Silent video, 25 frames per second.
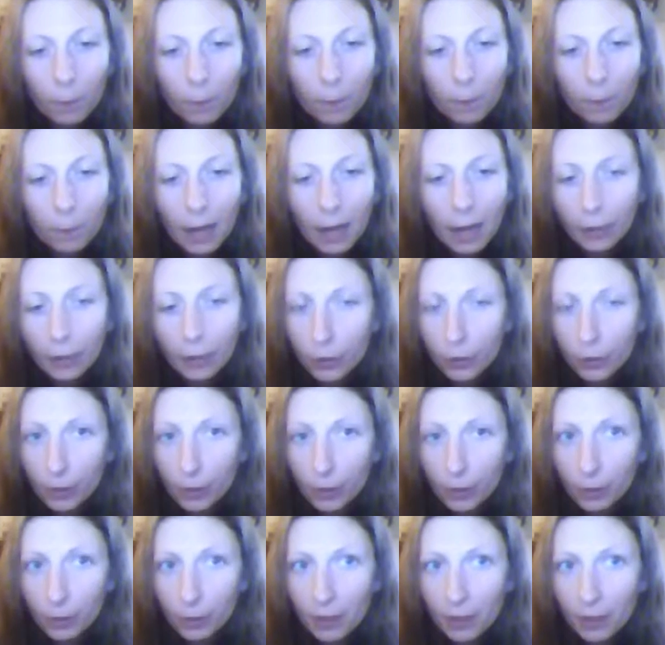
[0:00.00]
How you're
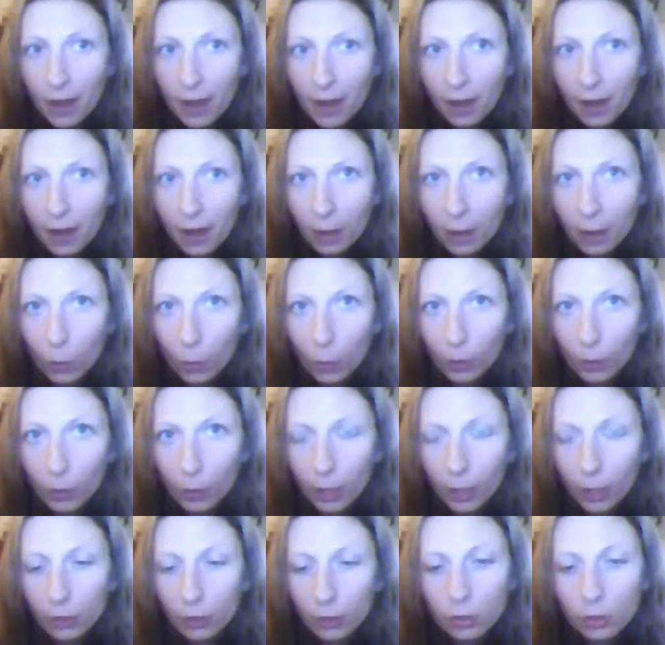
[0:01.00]
doing with that, how
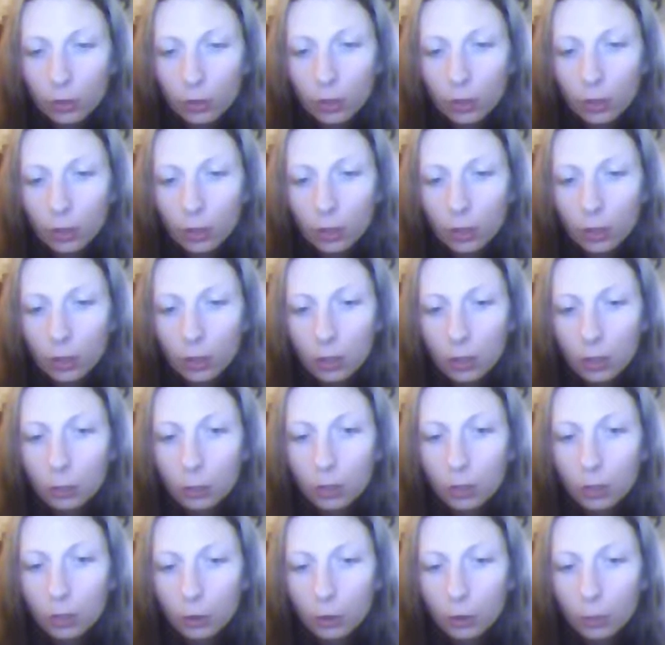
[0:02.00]
organized and
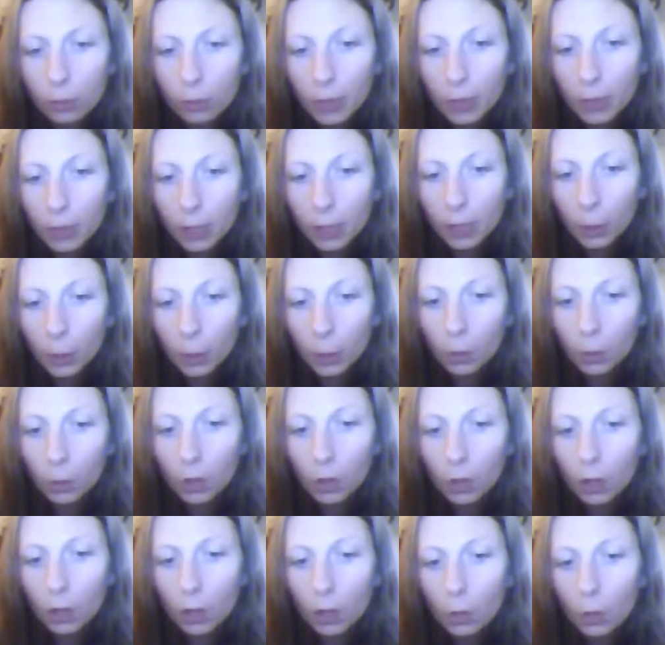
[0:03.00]
disciplined you're being
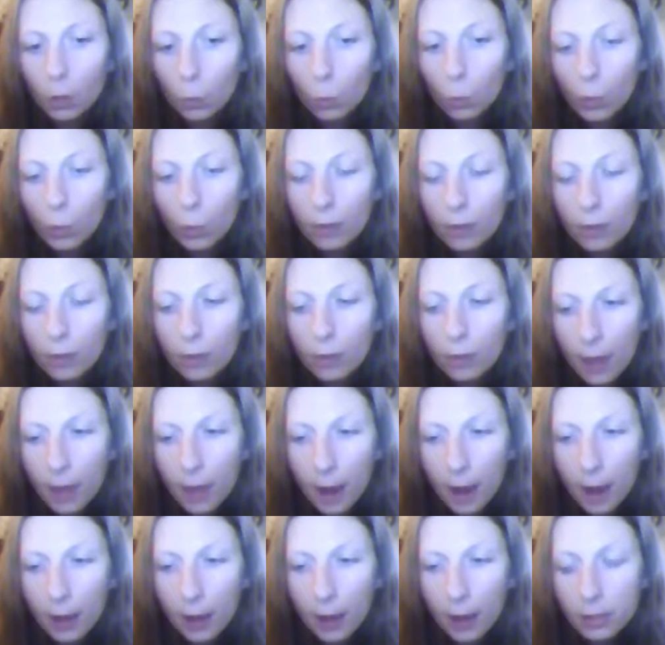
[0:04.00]
with
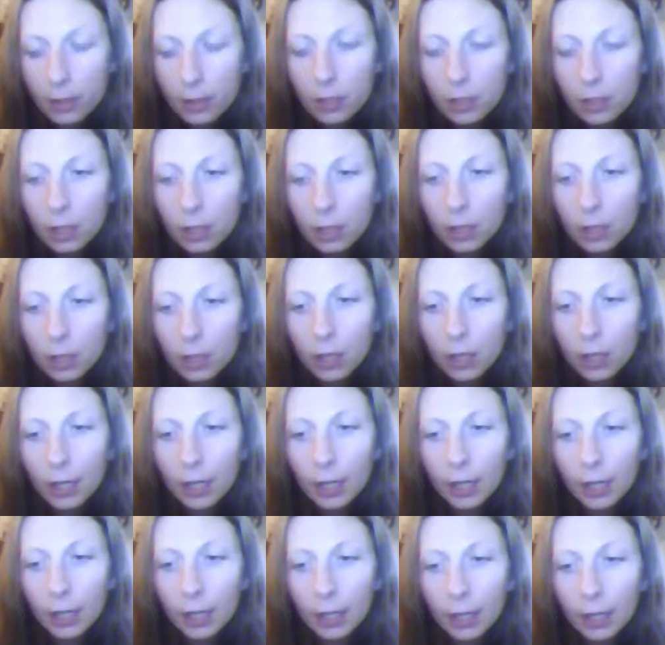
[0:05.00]
that.
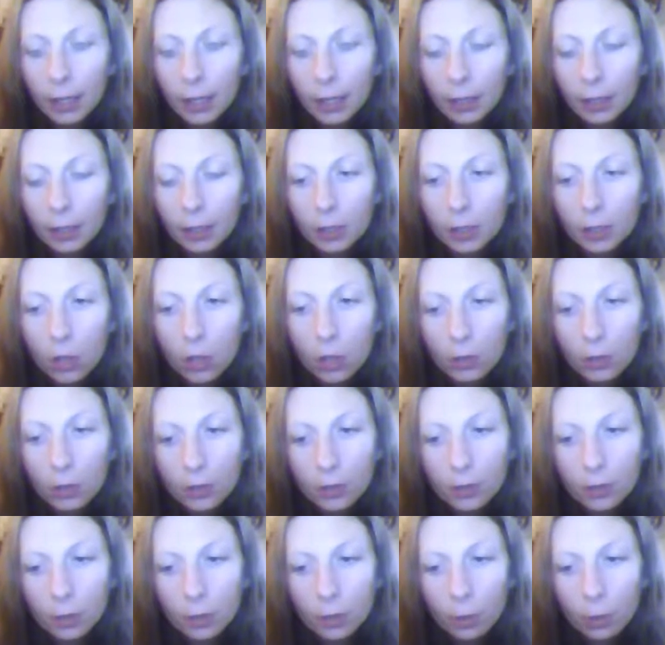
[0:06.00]
And
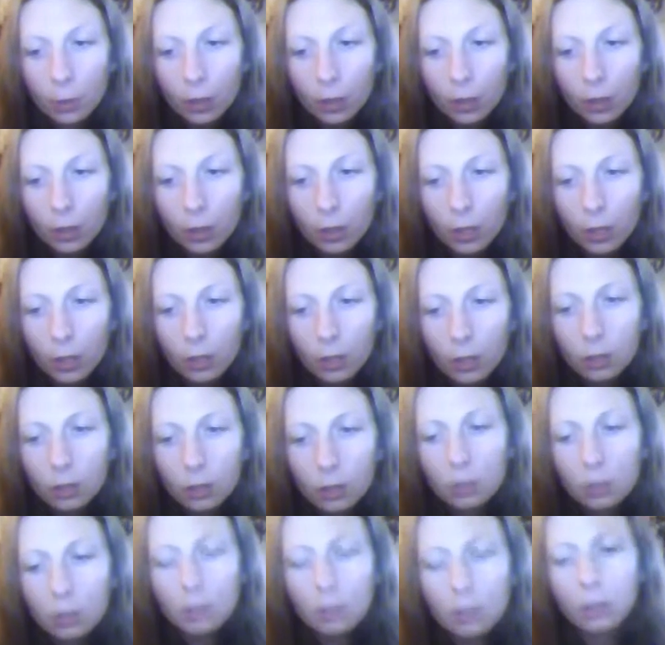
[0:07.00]
also
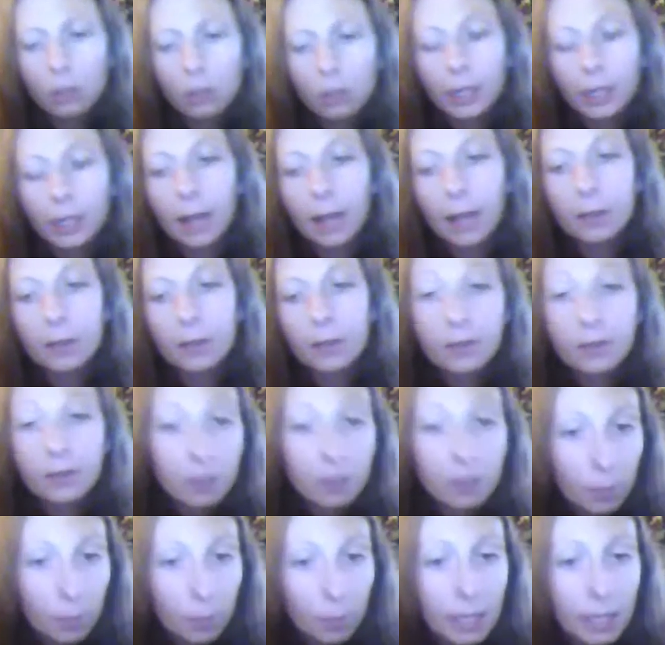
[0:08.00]
to look at the
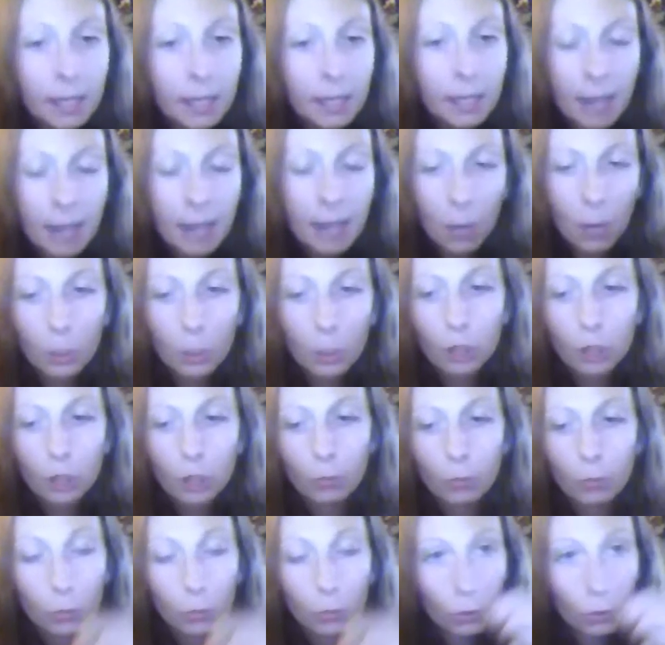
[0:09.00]
speed at which you're
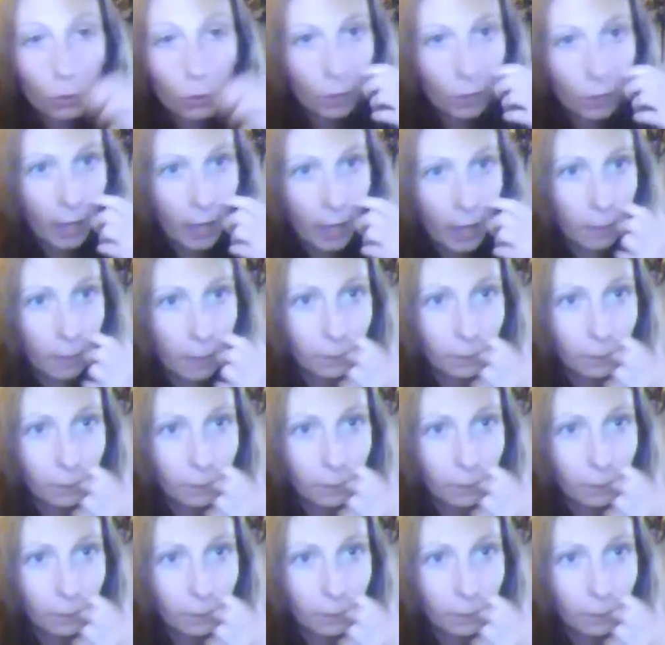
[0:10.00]
moving